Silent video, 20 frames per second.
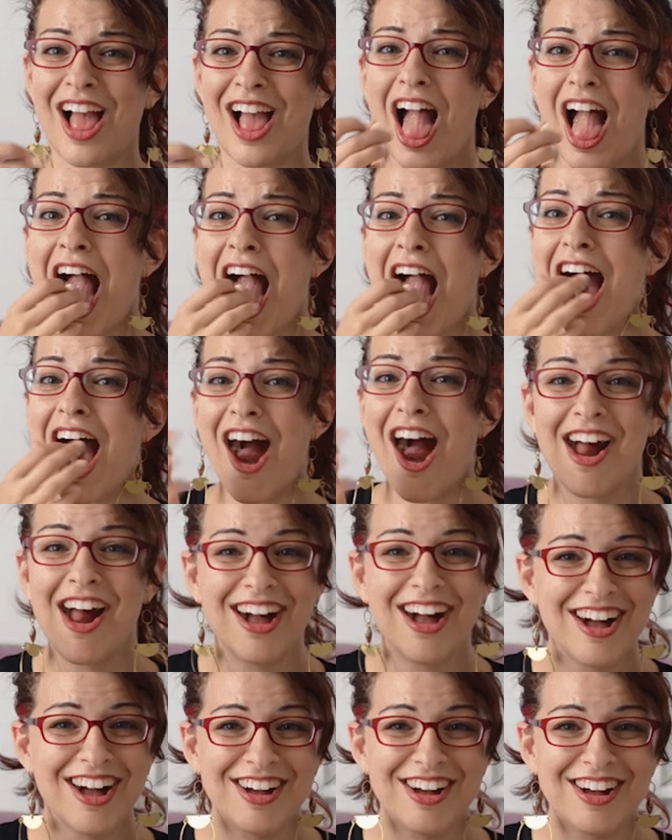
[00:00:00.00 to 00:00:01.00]
Anita
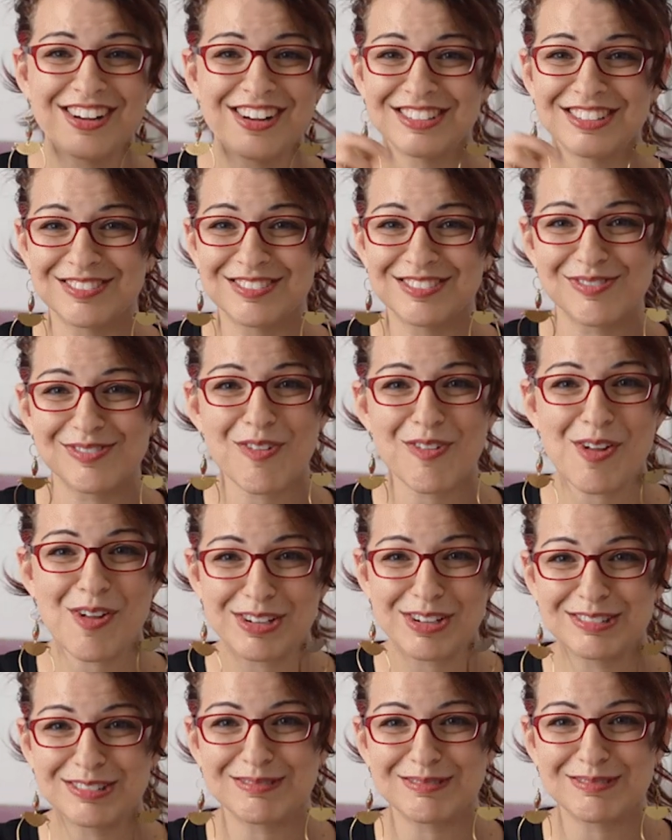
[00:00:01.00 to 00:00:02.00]
Sarkeesian is
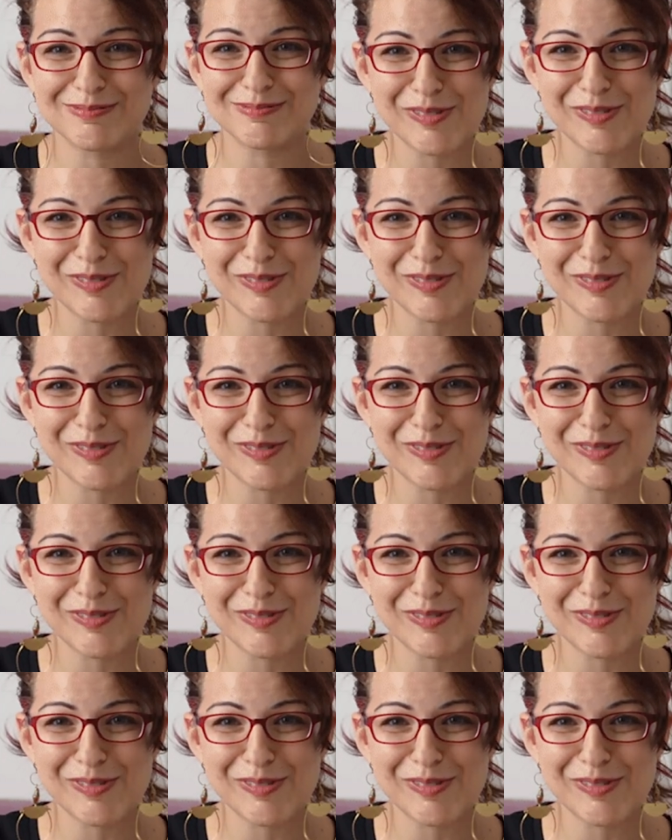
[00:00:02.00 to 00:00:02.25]
annoying,